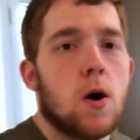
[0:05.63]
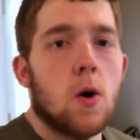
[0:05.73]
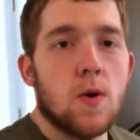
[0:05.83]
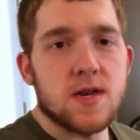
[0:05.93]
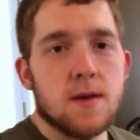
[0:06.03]

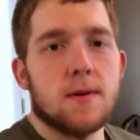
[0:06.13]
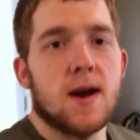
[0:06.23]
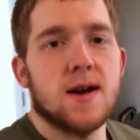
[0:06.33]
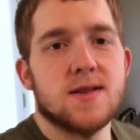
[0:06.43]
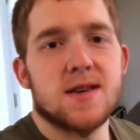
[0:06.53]
What's up
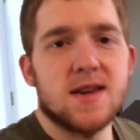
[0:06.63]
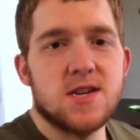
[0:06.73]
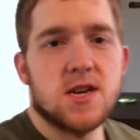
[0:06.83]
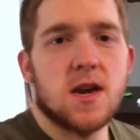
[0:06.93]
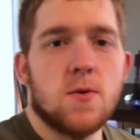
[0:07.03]
guys,
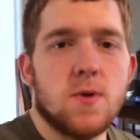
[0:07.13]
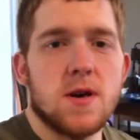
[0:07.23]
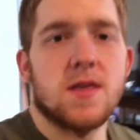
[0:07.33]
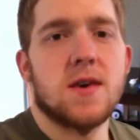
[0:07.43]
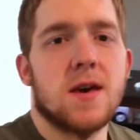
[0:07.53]
EJ
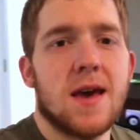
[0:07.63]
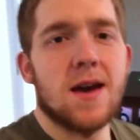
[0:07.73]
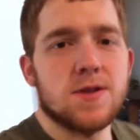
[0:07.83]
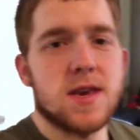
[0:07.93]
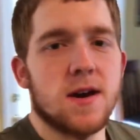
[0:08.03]
with
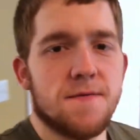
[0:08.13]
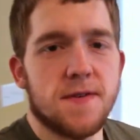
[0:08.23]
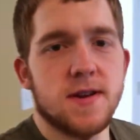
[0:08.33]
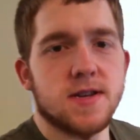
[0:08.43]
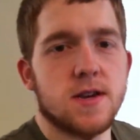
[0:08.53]
LTL
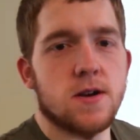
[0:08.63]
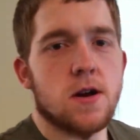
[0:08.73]
Fitness here.